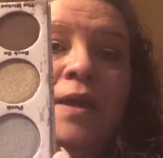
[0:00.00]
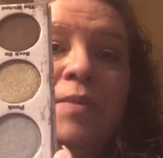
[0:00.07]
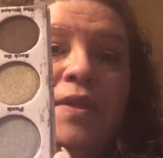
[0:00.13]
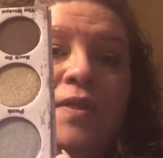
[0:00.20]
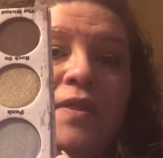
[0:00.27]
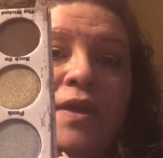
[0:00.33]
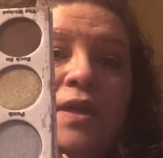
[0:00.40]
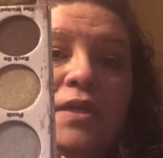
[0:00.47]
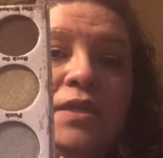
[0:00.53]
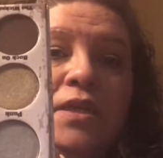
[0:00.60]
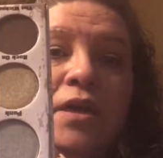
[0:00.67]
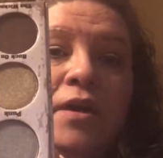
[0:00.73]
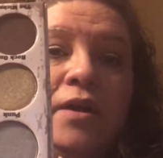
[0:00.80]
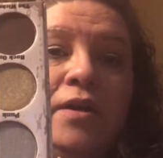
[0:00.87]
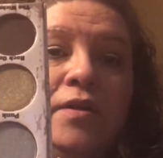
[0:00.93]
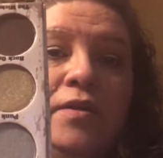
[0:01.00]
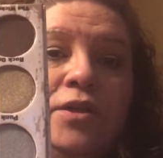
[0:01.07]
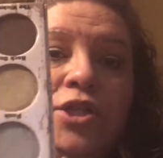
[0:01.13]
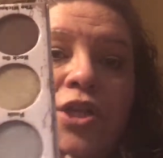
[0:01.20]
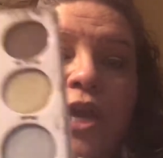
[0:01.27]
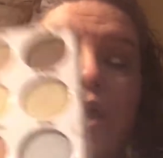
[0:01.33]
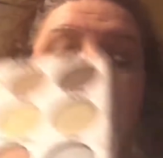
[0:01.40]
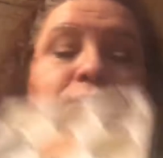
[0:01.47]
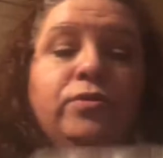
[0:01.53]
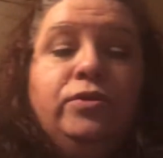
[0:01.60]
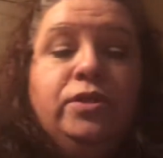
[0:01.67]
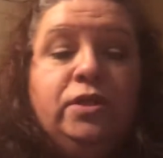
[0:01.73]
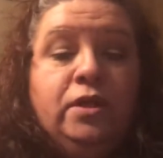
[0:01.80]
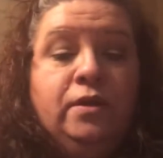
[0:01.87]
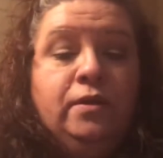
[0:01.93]
But these are the
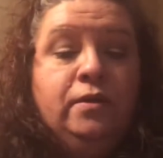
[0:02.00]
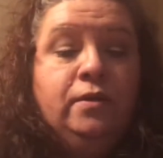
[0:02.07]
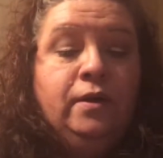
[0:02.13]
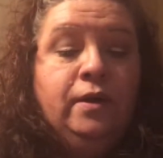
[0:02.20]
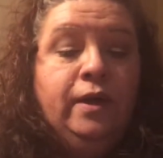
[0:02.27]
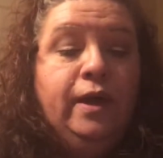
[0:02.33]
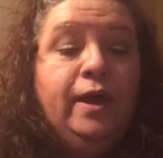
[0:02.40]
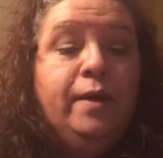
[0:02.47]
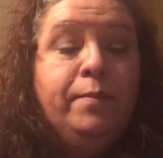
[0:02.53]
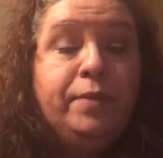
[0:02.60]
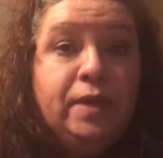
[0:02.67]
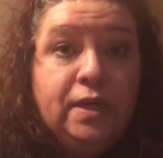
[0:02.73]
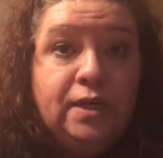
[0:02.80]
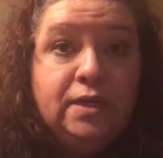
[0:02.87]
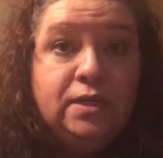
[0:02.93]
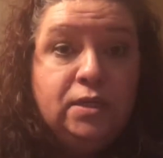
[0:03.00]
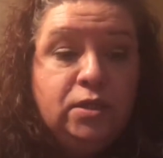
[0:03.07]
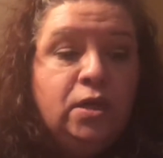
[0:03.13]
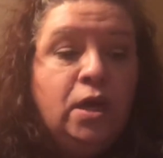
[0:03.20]
shadows, and please